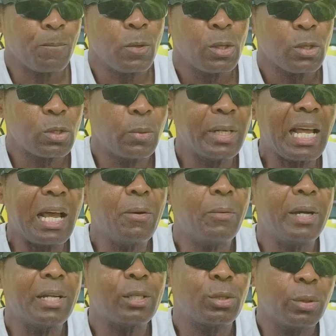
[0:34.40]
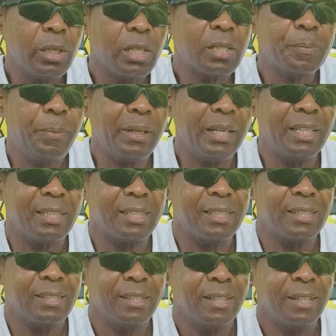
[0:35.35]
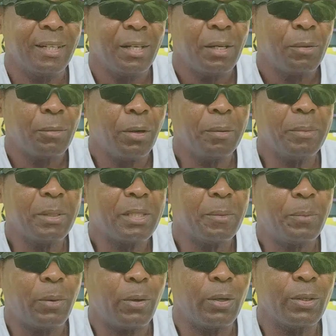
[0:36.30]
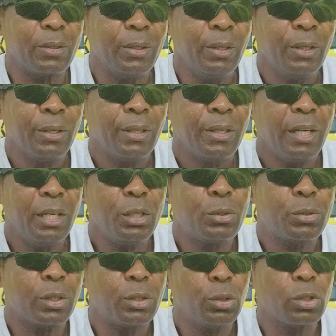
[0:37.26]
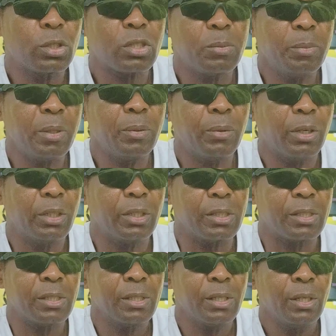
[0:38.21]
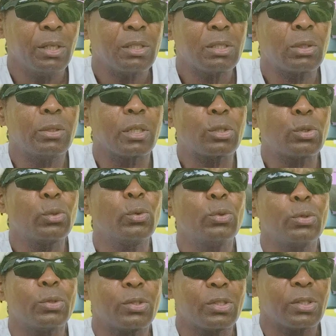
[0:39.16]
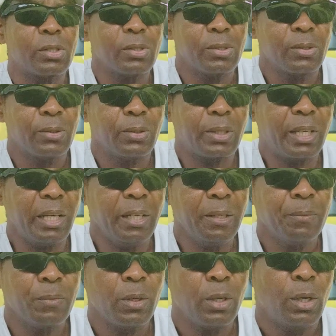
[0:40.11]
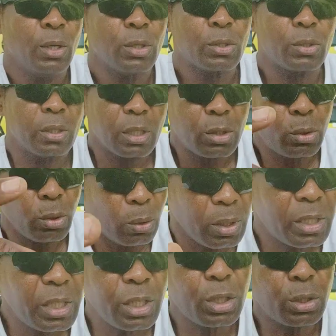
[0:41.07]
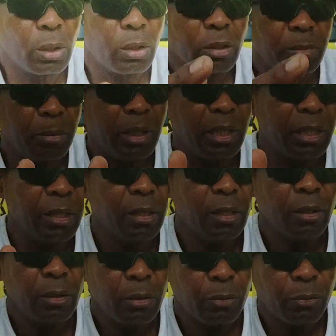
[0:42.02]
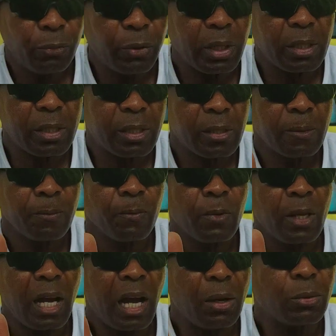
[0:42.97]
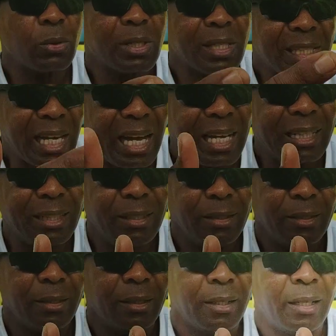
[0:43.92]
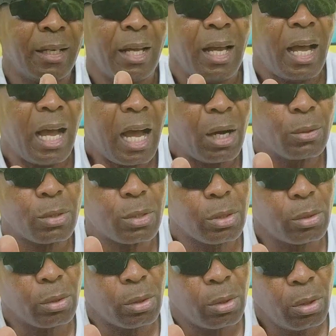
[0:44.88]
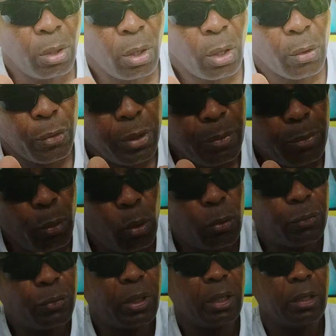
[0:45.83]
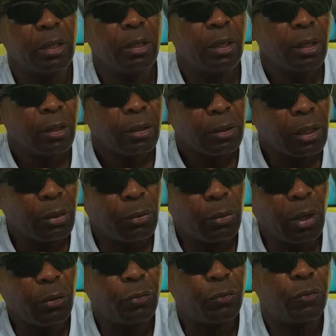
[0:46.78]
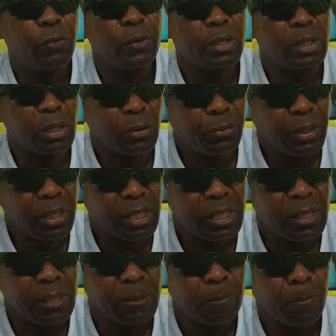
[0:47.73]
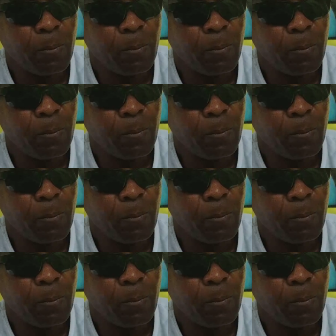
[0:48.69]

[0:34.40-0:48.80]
So when I went to his place, what Mr. Paul introduced me was to the tools, okay? So the tools he showed me, first how to sand, how to remove the rough surface.